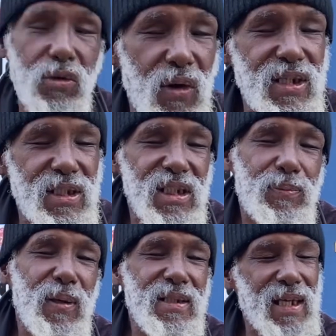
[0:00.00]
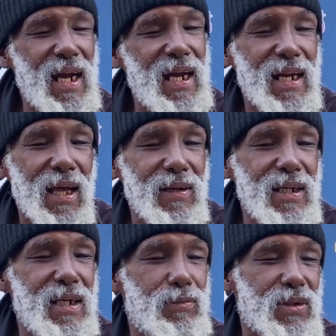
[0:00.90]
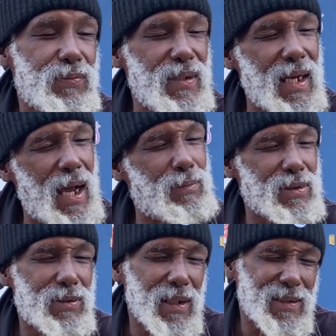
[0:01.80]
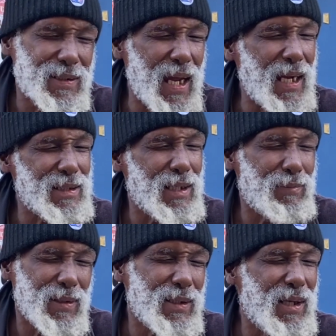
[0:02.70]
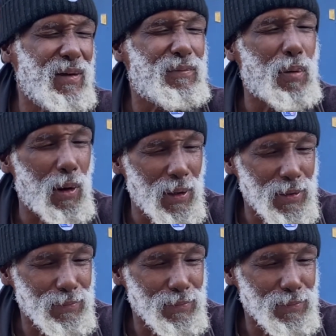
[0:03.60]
craziest experience I had out here was when I was attacked up in Love Park